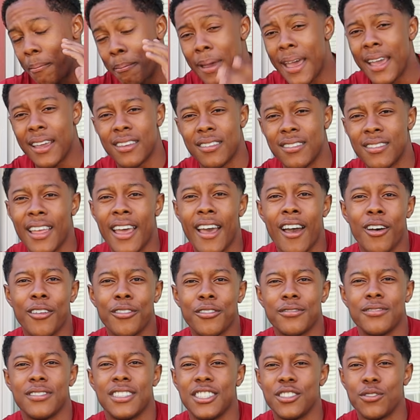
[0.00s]
I'm, back now
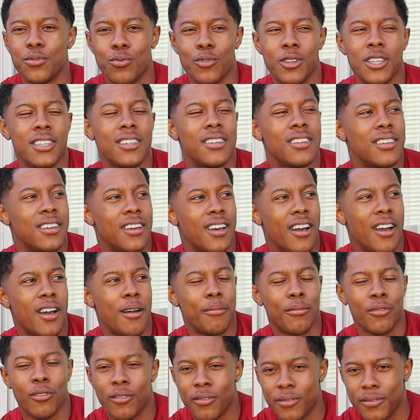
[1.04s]
this week
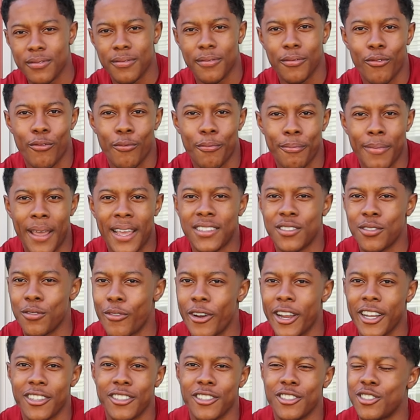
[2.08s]
um, back to
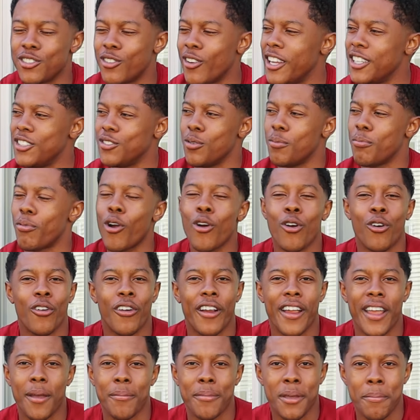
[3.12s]
regular schedule
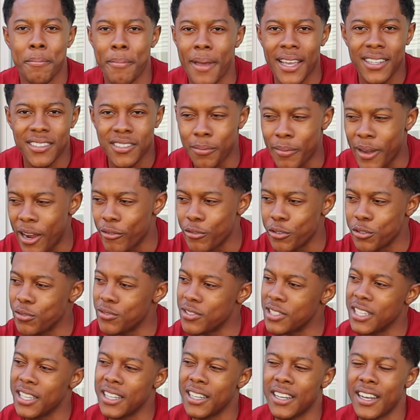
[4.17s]
programming back to my
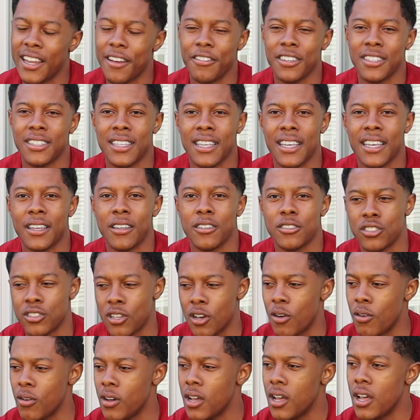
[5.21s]
routine and everything
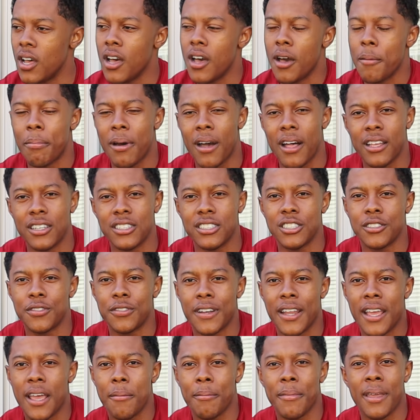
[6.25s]
so apologies
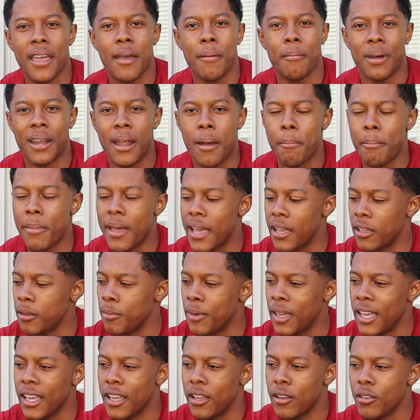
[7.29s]
for that man but i'm back
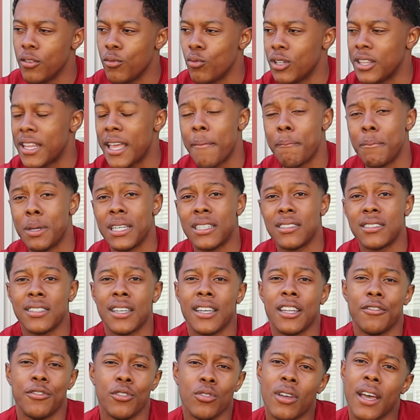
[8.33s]
man with that being
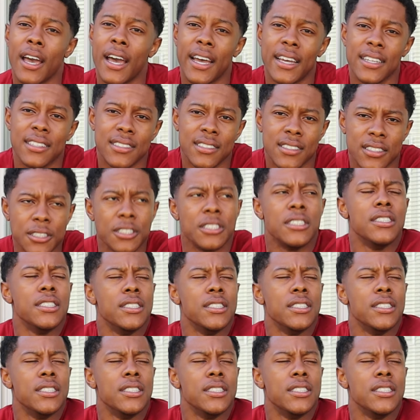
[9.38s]
said if you guys